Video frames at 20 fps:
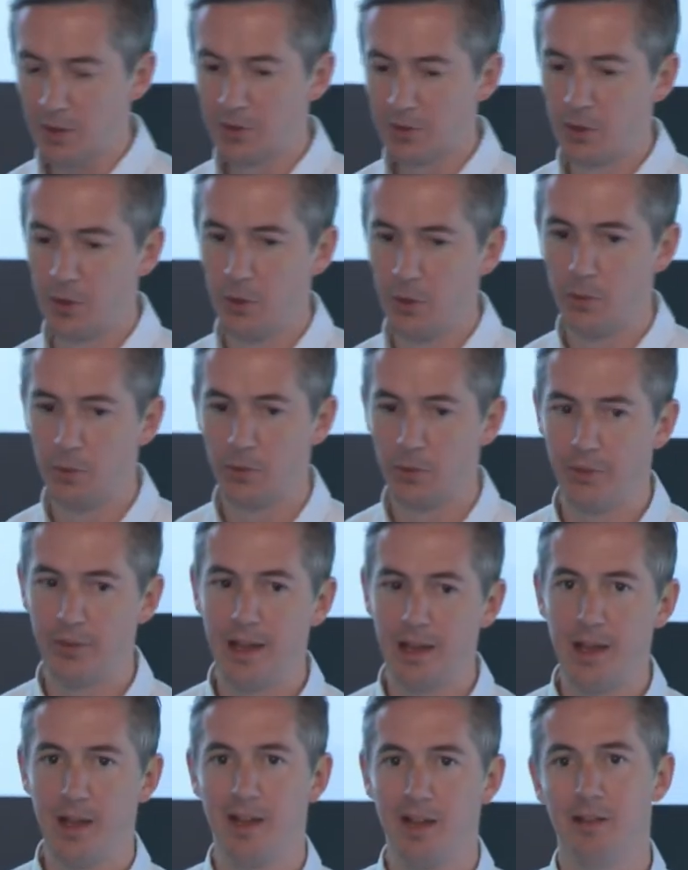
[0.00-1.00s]
so
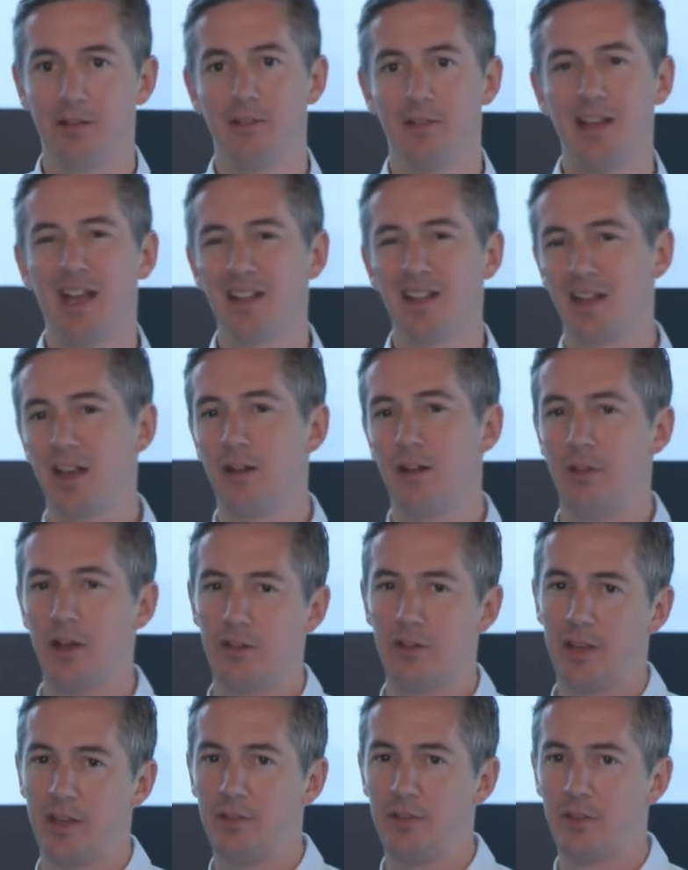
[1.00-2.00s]
that, that's kind of
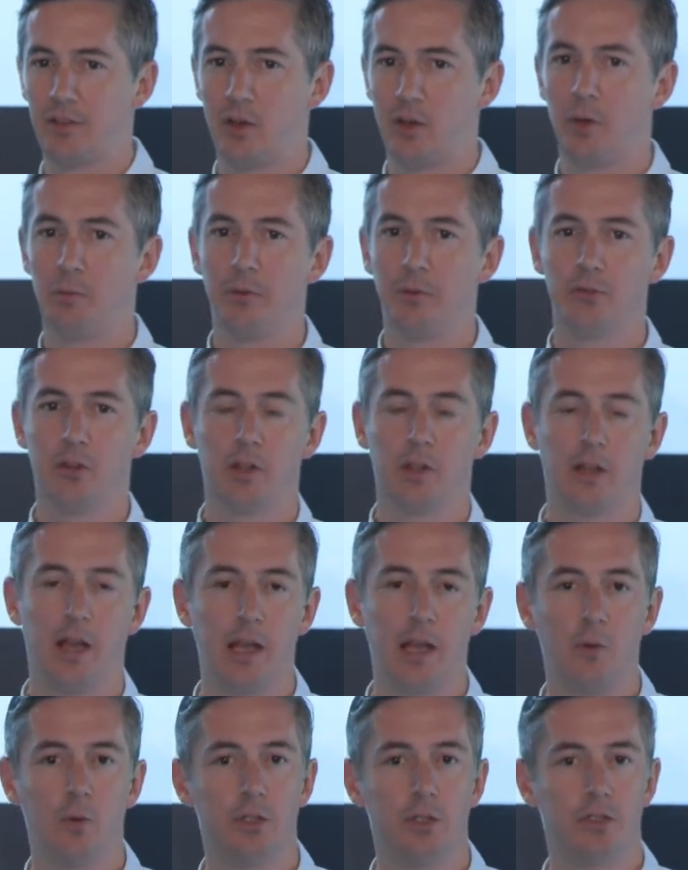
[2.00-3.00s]
outside the scope of the
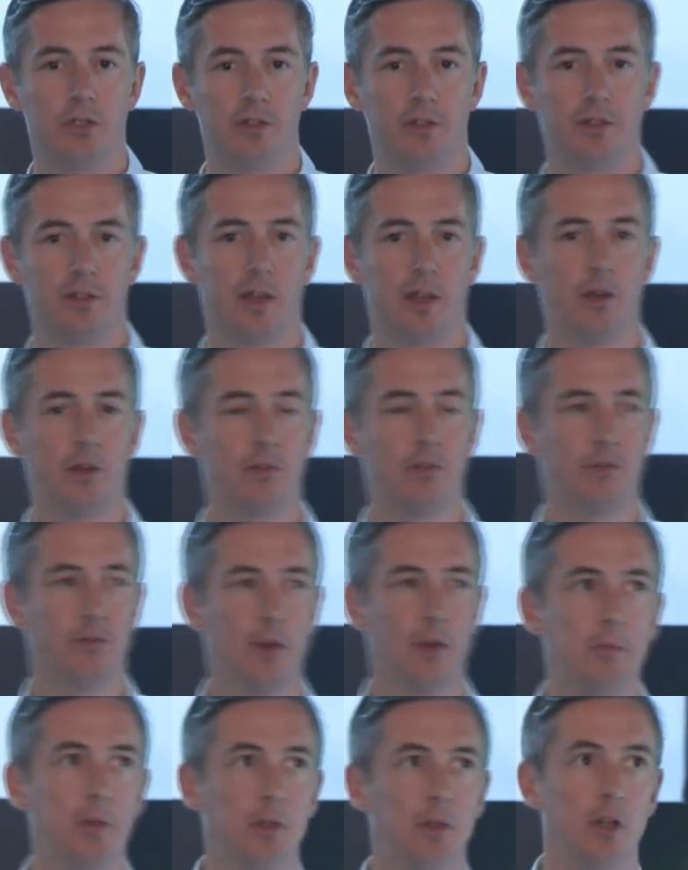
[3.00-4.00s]
language itself.
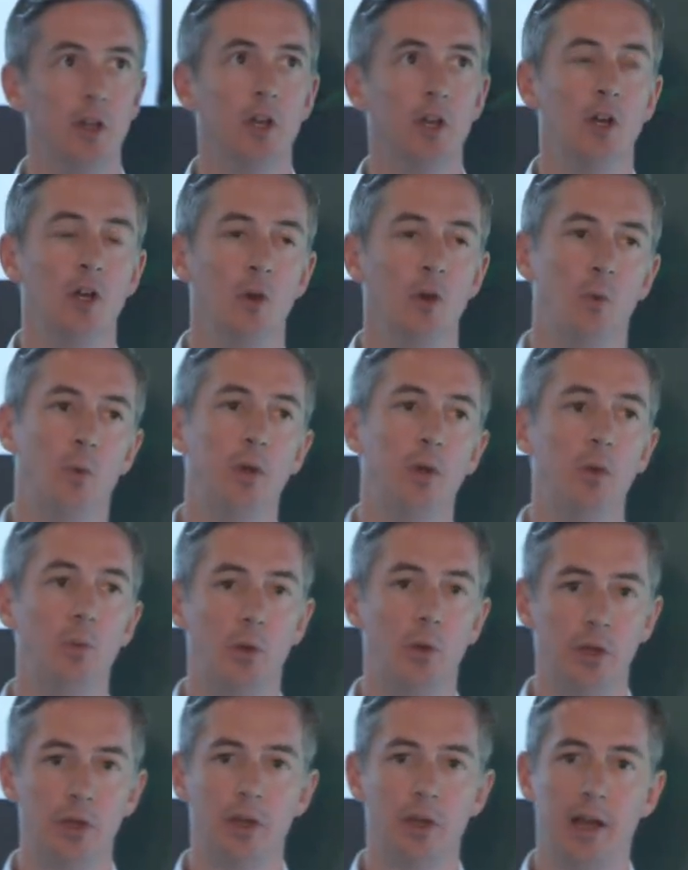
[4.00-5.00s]
I mean, we
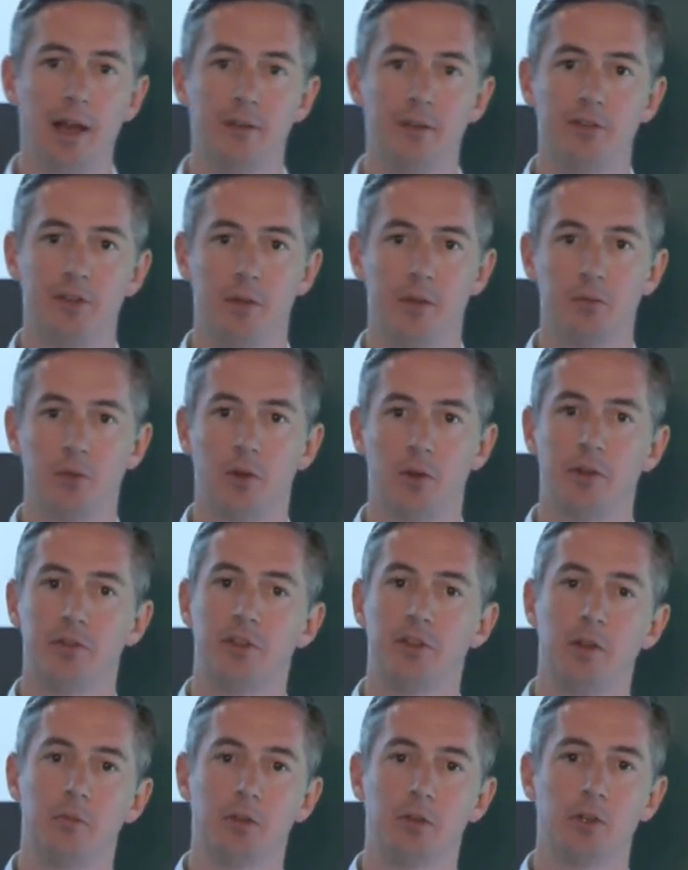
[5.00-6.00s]
will have some sort of
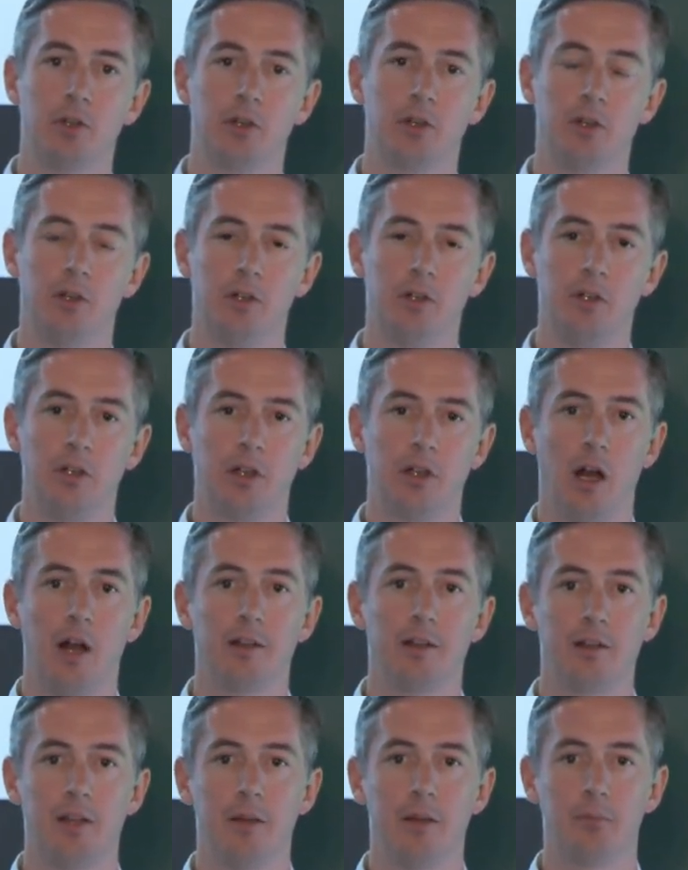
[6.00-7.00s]
similar
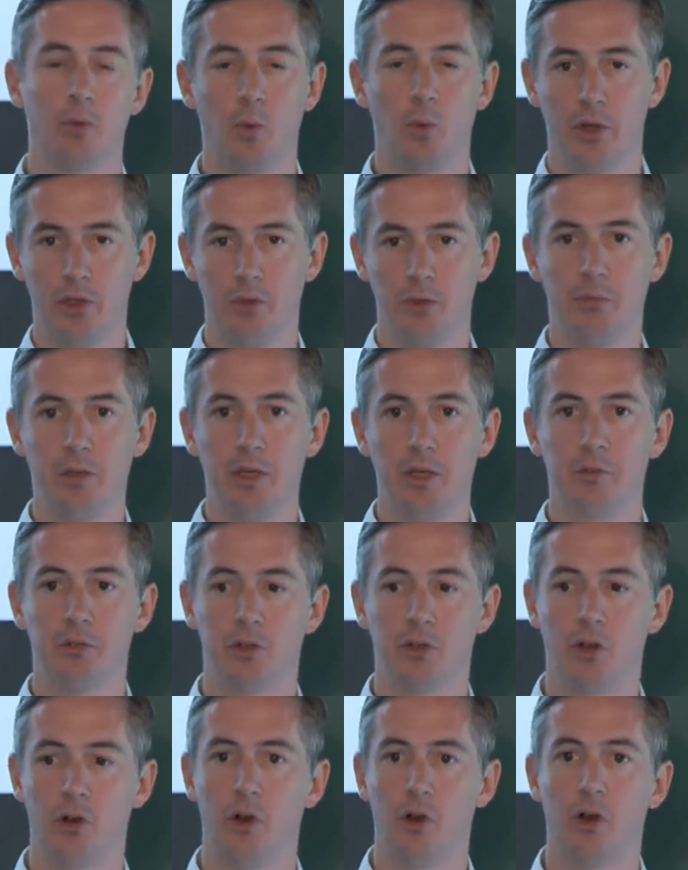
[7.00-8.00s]
concept where you'll be able
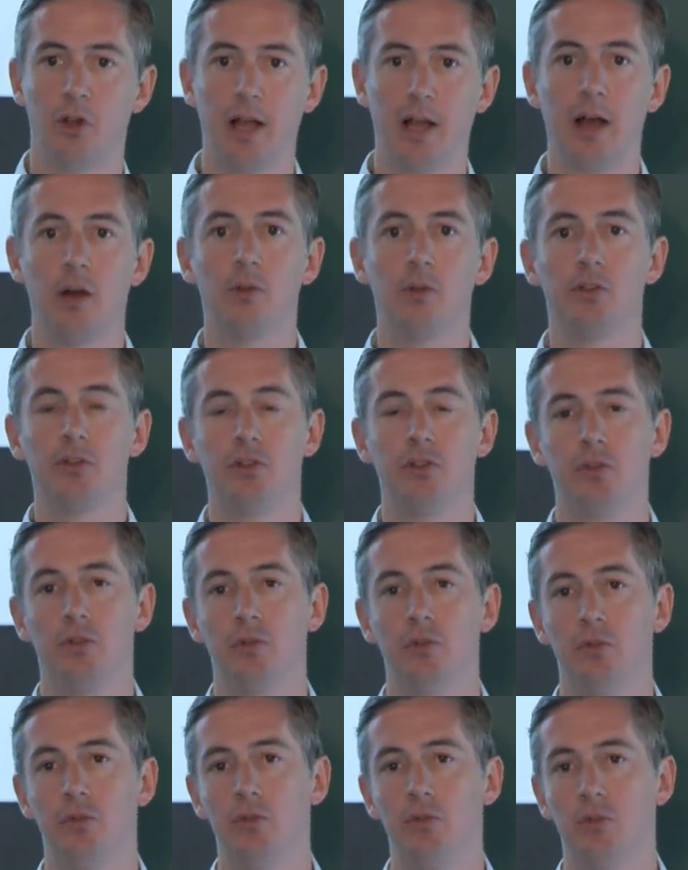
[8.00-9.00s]
to call out
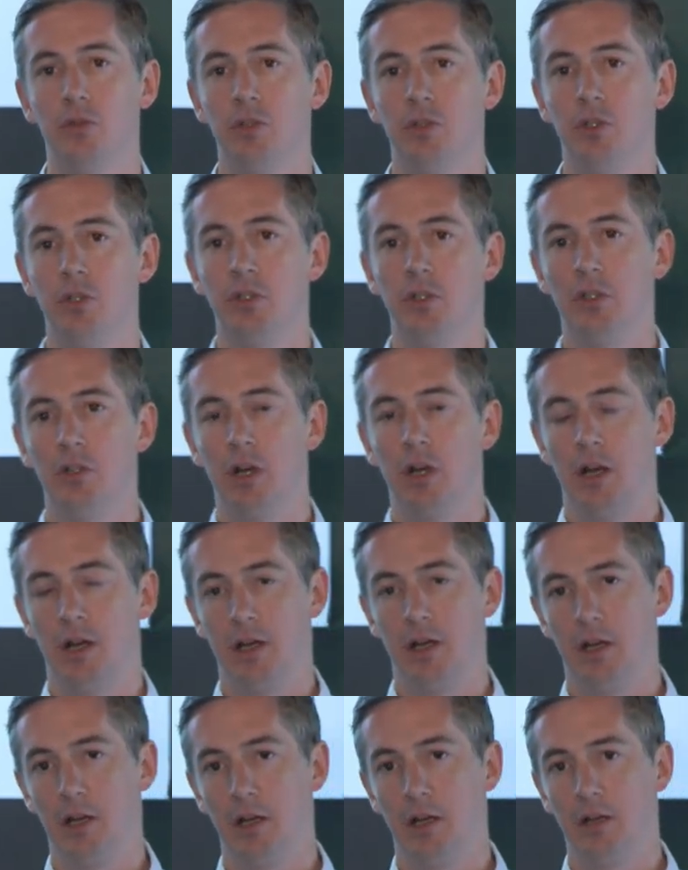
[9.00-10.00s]
to
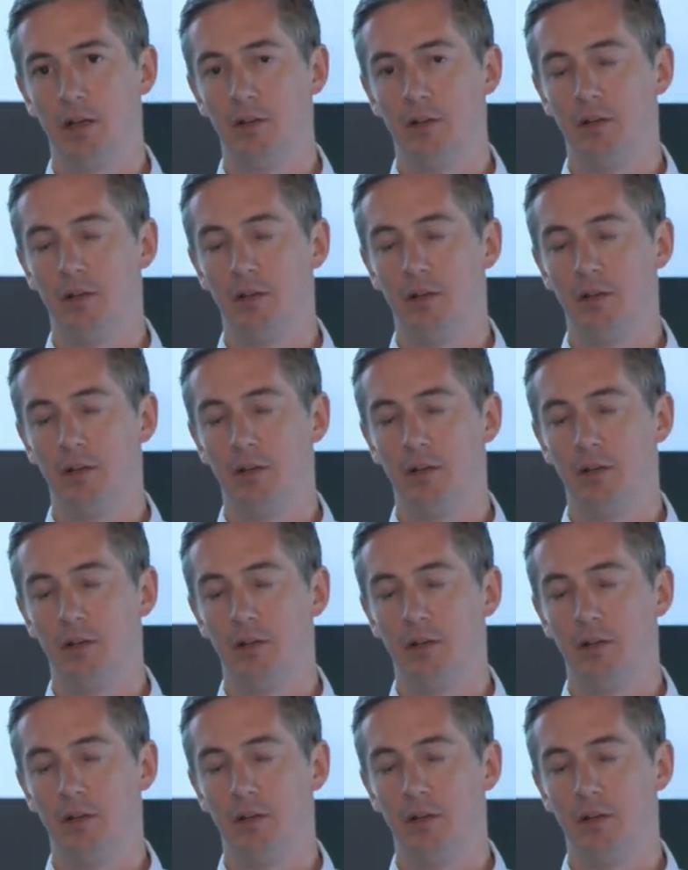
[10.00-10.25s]
uh,